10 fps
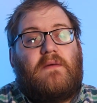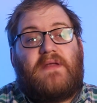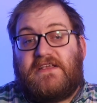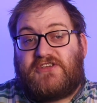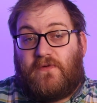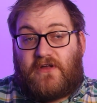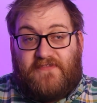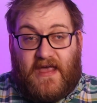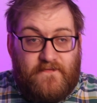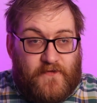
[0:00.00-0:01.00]
But that's all we've got
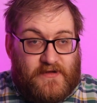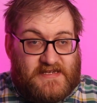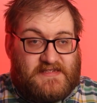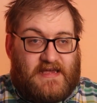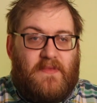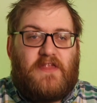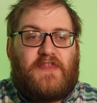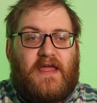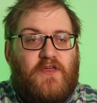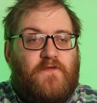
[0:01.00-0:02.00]
time for this time.
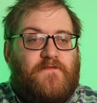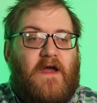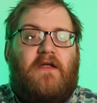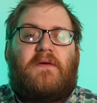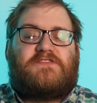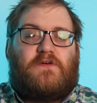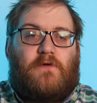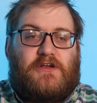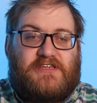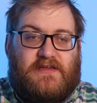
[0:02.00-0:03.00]
Thank you very much for
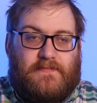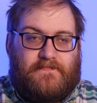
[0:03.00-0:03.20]
watching.